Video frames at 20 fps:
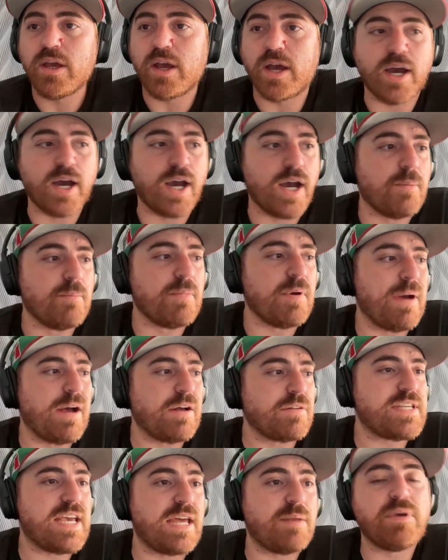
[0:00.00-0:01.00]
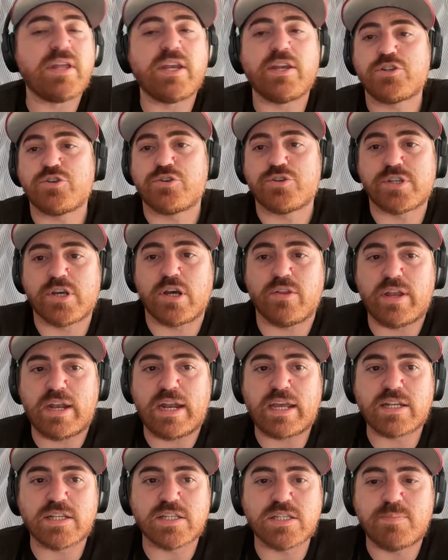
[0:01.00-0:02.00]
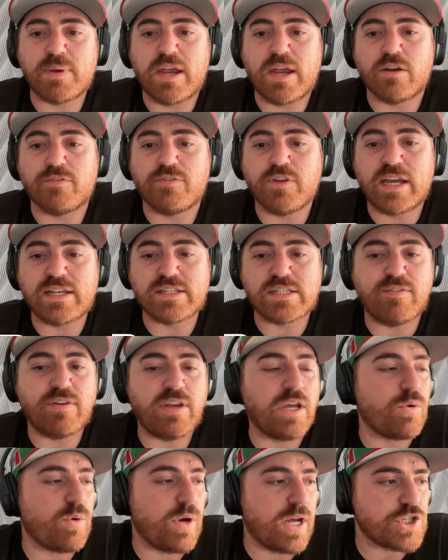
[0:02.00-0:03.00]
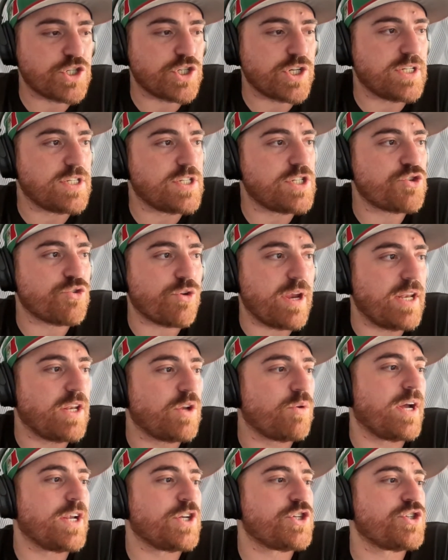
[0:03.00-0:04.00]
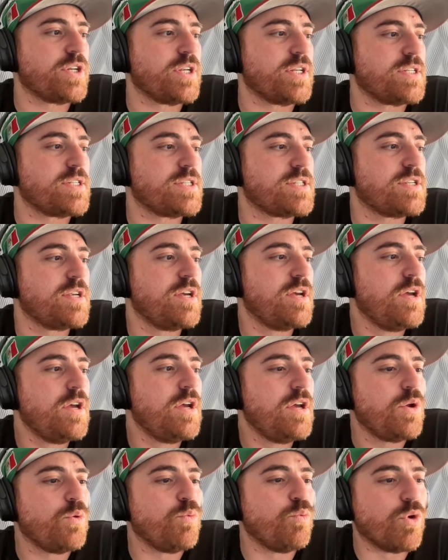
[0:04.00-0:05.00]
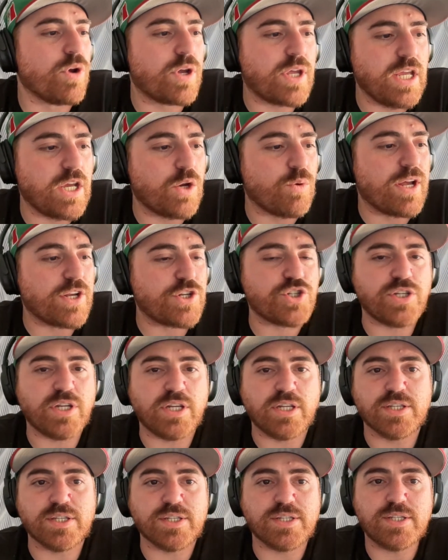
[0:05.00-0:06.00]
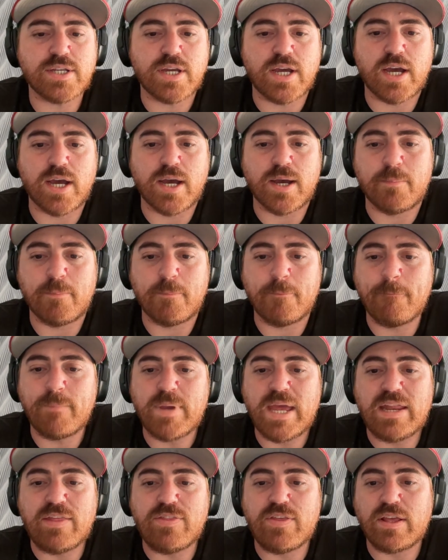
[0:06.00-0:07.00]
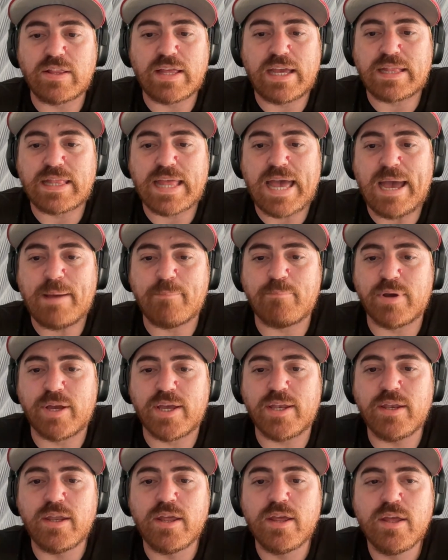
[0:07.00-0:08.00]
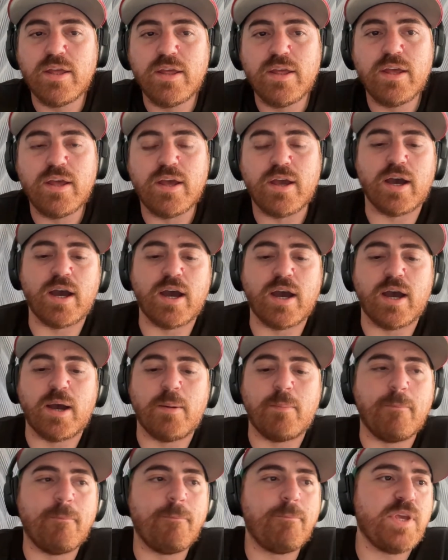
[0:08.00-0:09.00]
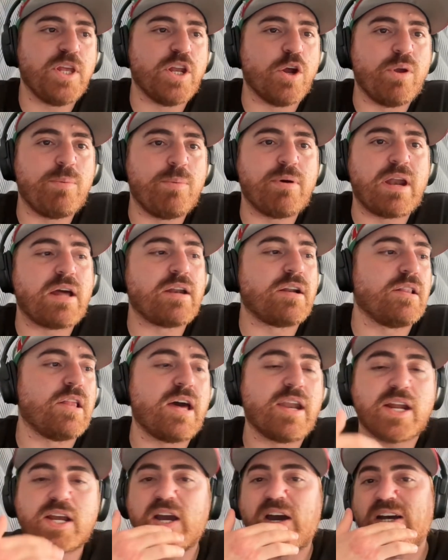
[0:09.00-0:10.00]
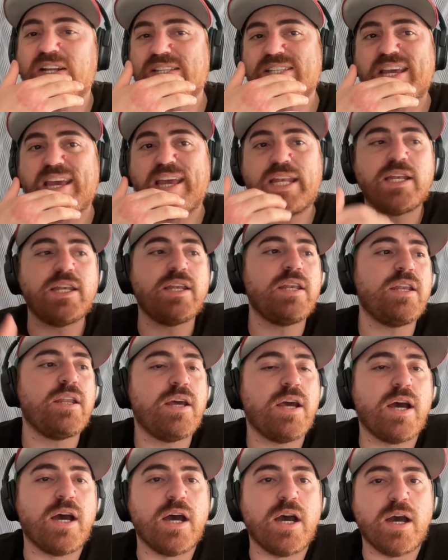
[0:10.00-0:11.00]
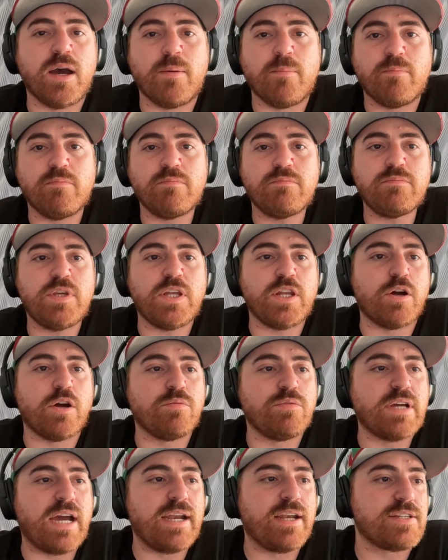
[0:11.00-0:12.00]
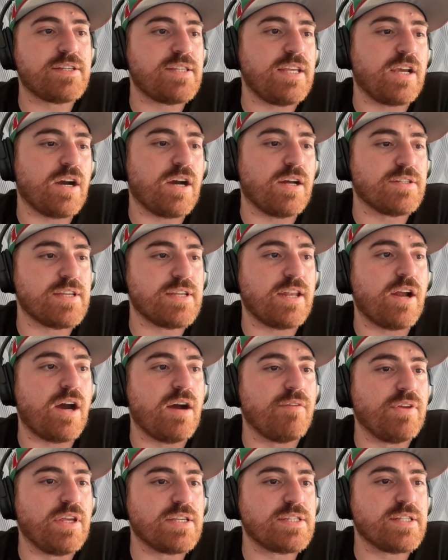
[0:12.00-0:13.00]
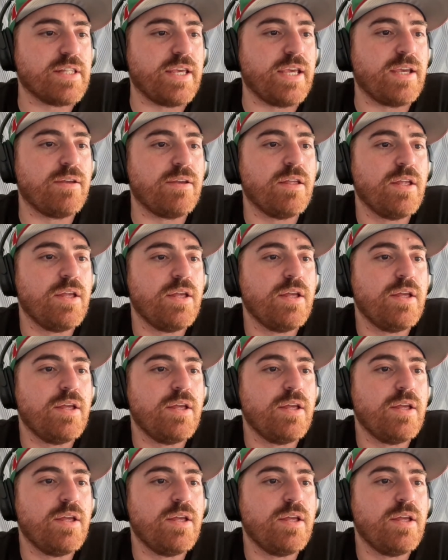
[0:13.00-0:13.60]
about 10 minutes or so that I can spare. If you guys have any questions, trade questions, rookie questions, anything like that. But, we put out a lot of content, Dynasty content, obviously.